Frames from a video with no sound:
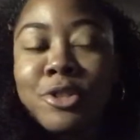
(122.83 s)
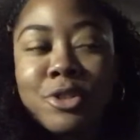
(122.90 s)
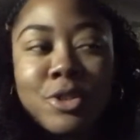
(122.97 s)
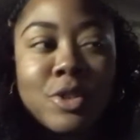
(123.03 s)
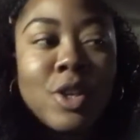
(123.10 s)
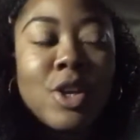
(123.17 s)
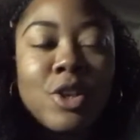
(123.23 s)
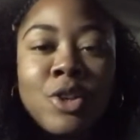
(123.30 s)

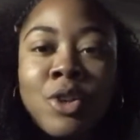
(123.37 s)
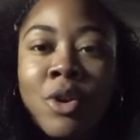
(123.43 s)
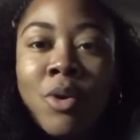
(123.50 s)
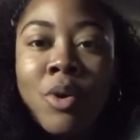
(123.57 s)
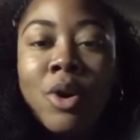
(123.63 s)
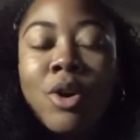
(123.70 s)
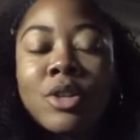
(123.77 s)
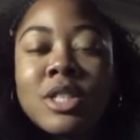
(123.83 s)
or, you
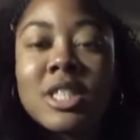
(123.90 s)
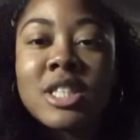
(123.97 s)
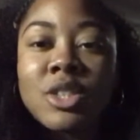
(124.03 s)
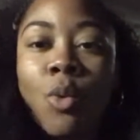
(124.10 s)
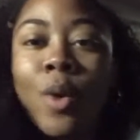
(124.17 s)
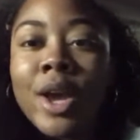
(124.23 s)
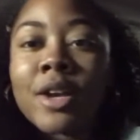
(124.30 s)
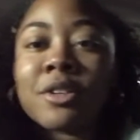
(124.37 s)
know, a
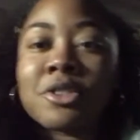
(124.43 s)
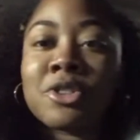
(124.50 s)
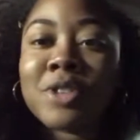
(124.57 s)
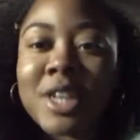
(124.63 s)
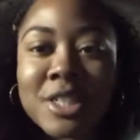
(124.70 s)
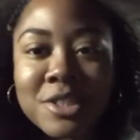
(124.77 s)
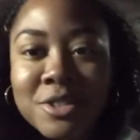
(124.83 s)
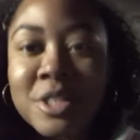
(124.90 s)
sweater
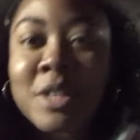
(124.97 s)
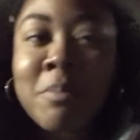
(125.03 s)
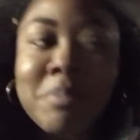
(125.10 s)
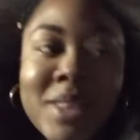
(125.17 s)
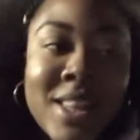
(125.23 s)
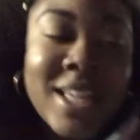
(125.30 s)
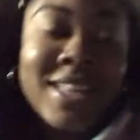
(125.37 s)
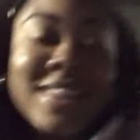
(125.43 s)
dress or
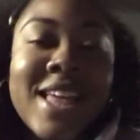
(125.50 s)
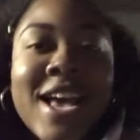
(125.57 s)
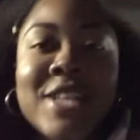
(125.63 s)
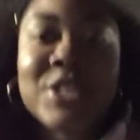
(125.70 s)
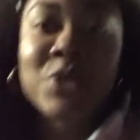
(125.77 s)
something like that.